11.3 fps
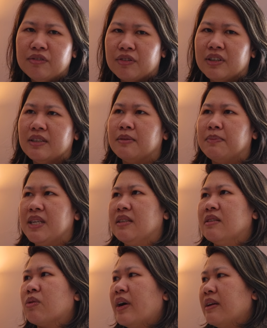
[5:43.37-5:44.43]
for this space
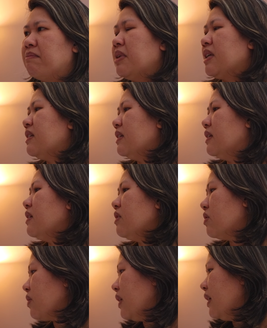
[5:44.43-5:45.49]
is quite bigger than the
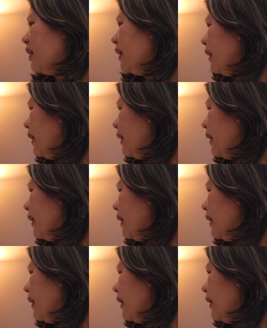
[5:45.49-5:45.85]
usual.